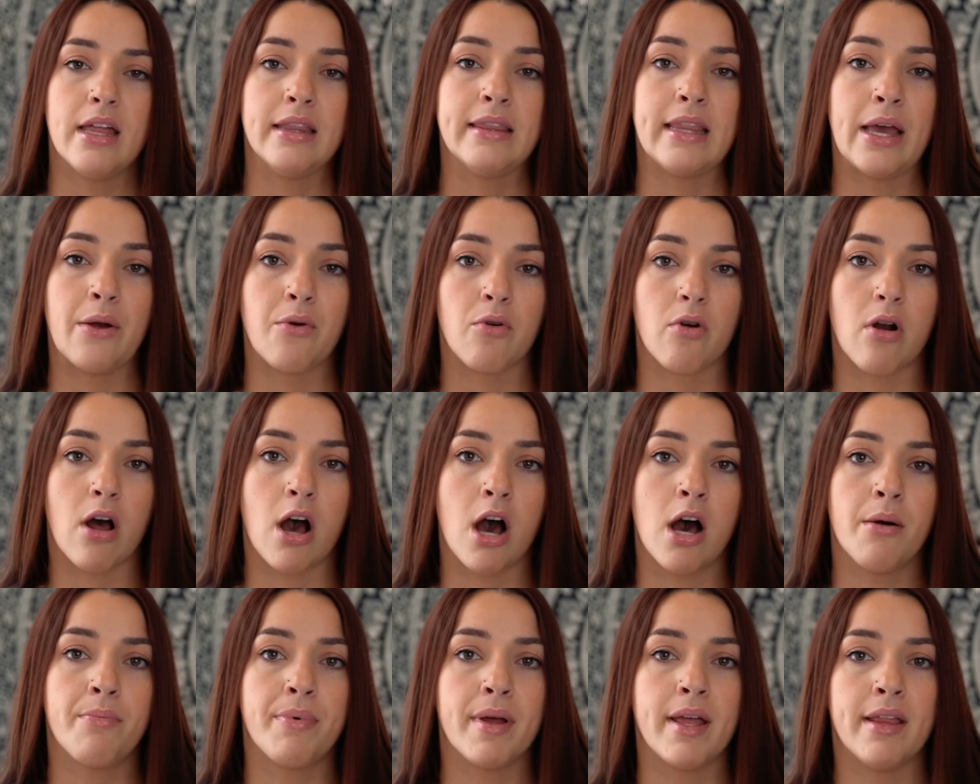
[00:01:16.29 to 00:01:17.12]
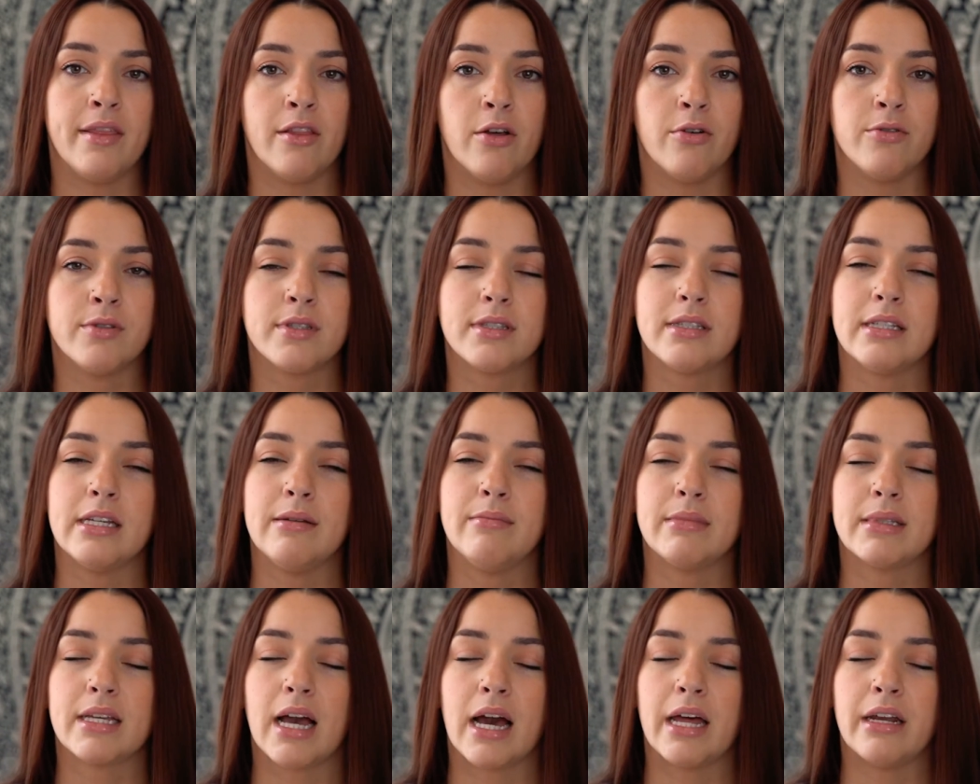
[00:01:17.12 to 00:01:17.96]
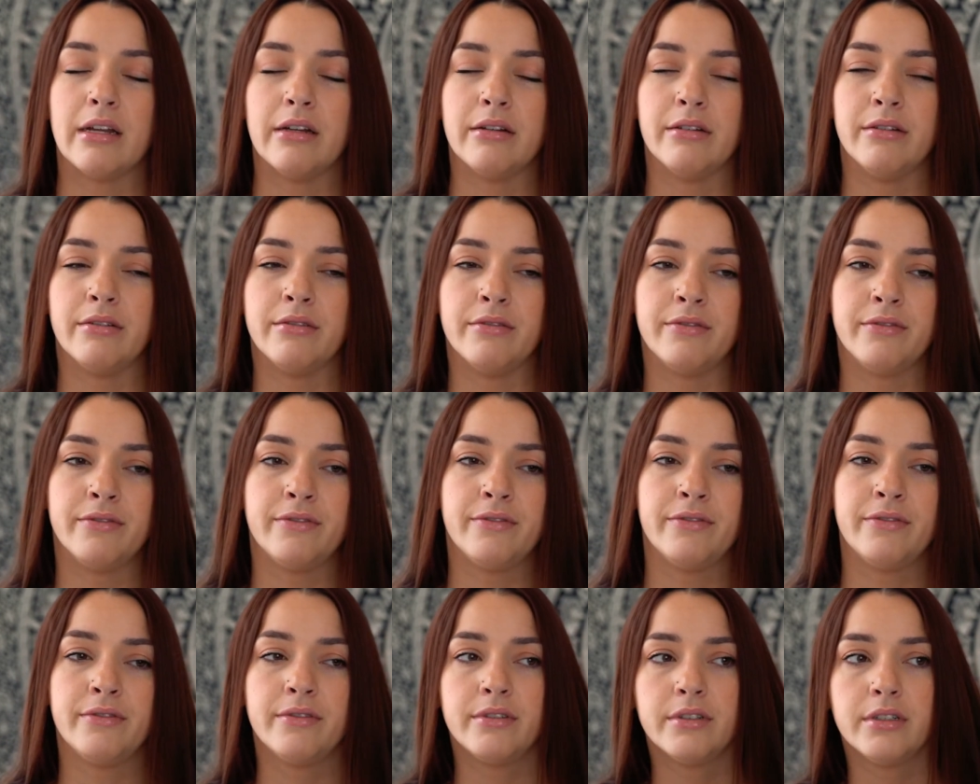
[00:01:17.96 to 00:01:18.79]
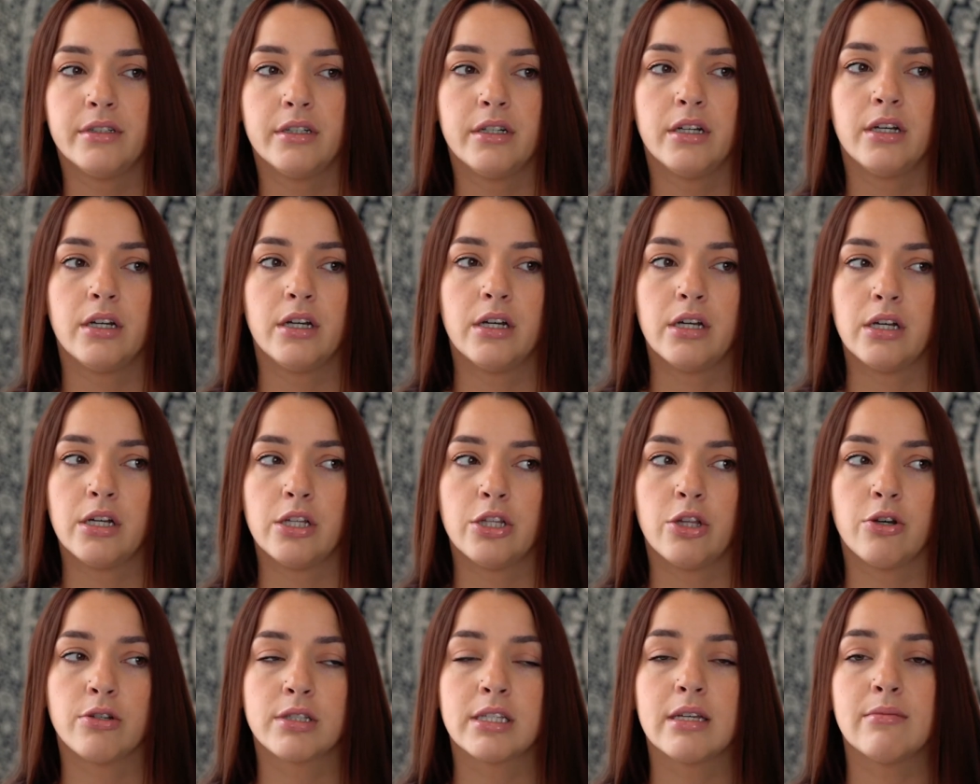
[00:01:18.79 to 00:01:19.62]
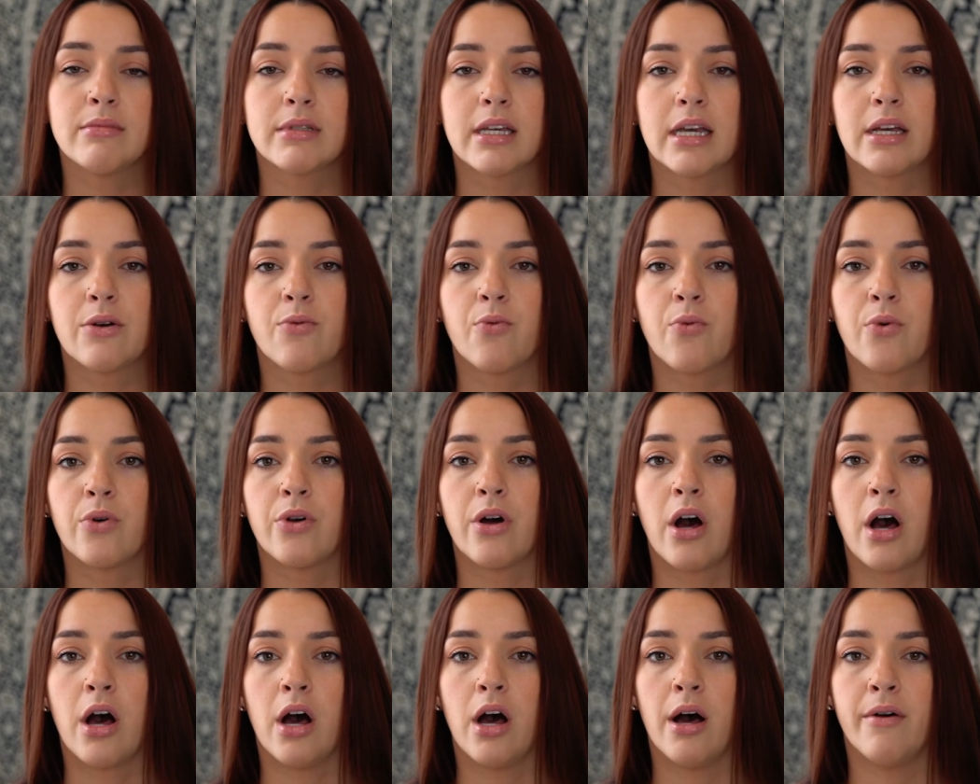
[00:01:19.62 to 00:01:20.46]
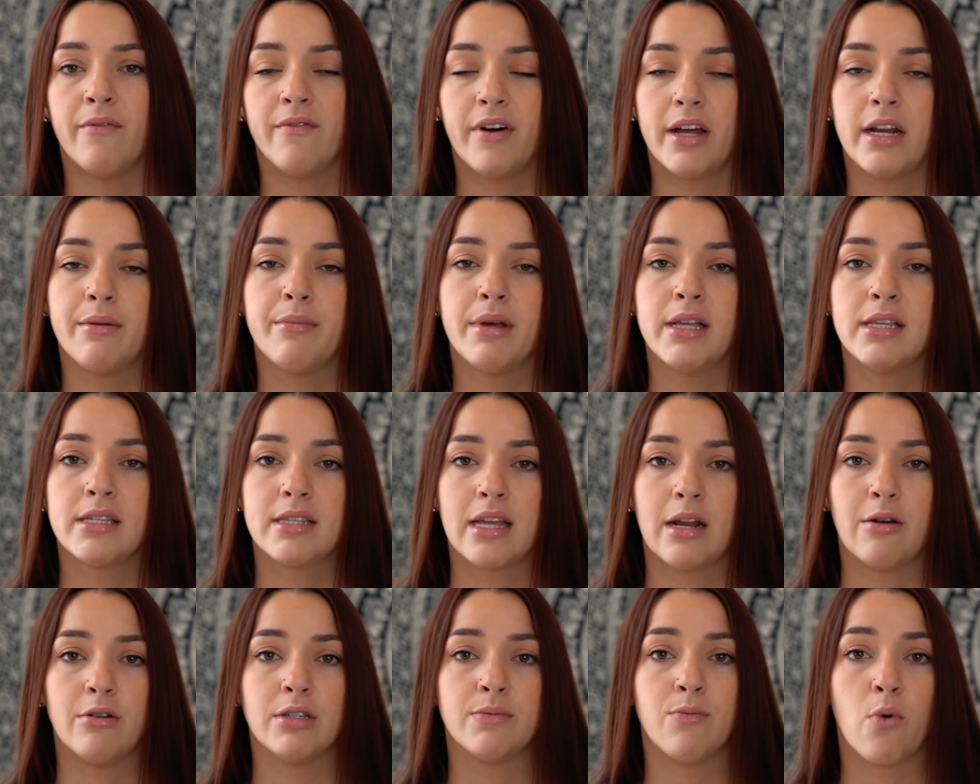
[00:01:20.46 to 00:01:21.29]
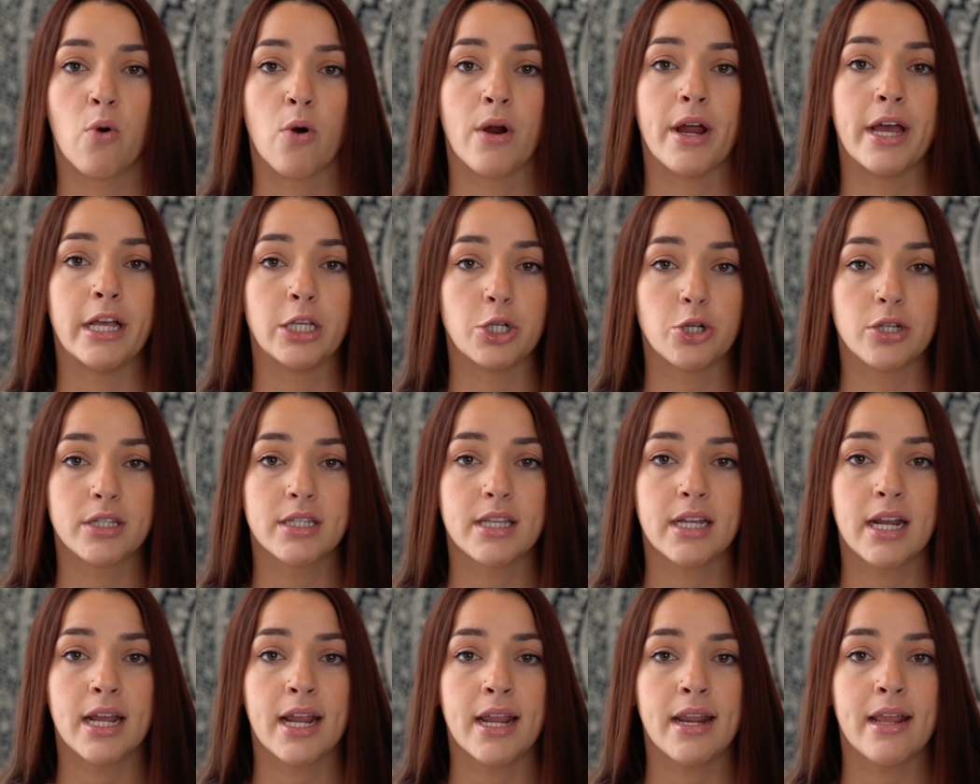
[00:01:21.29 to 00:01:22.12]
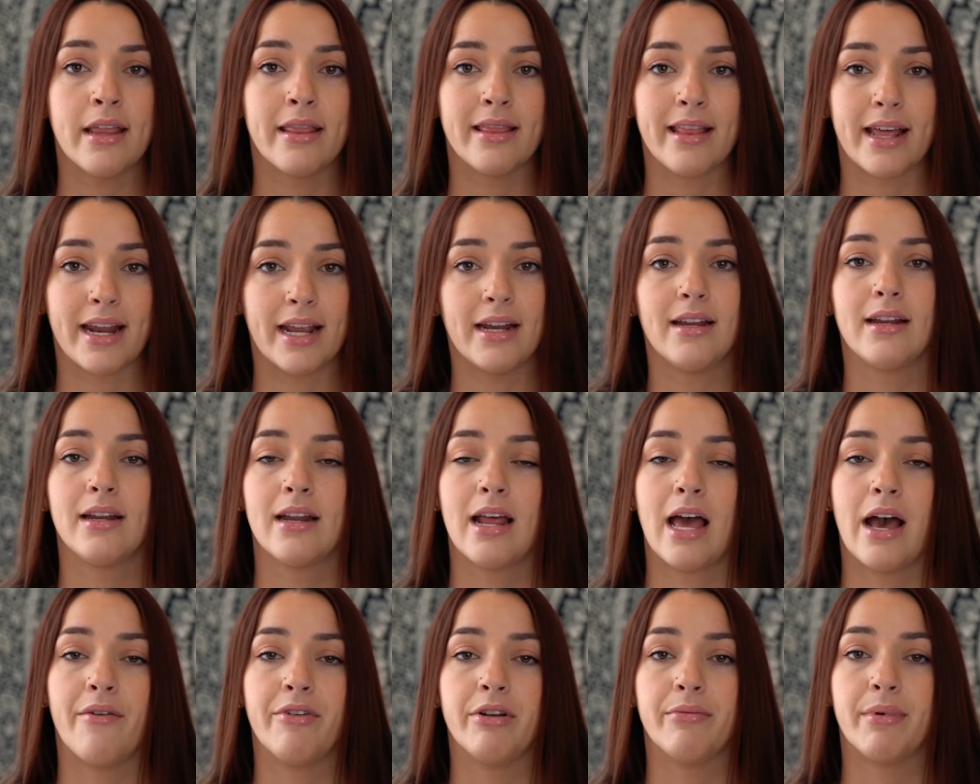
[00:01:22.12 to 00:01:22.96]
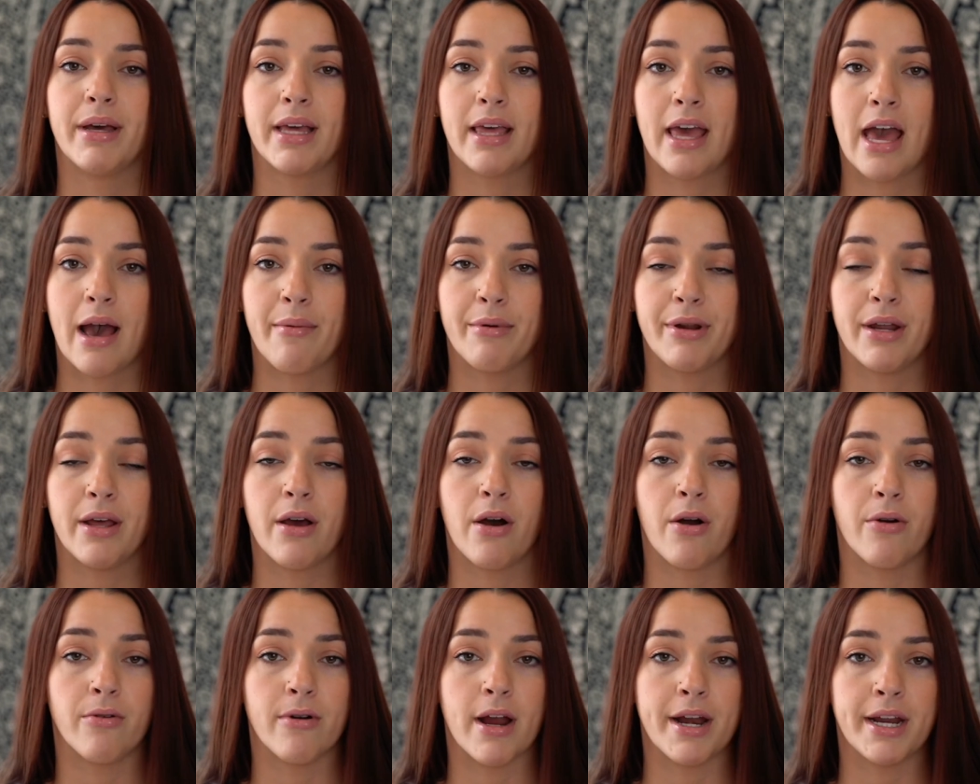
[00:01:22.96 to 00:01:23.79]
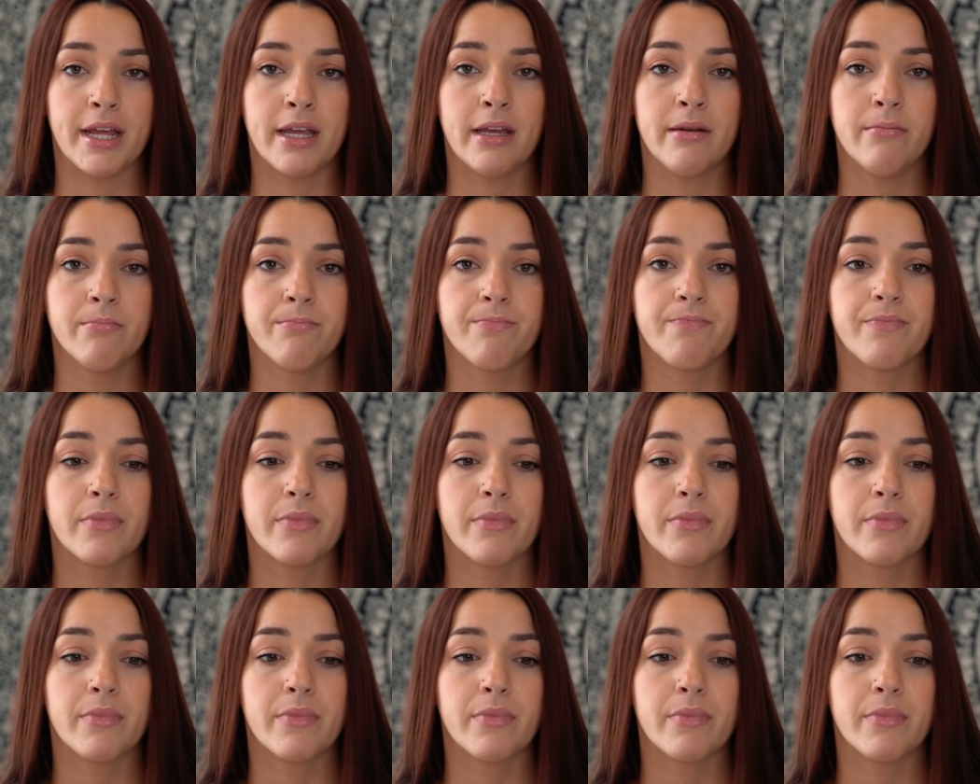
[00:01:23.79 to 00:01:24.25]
they were up, and those seemed like vitamins that I was more interested in and that I didn't have it in my cabinet already.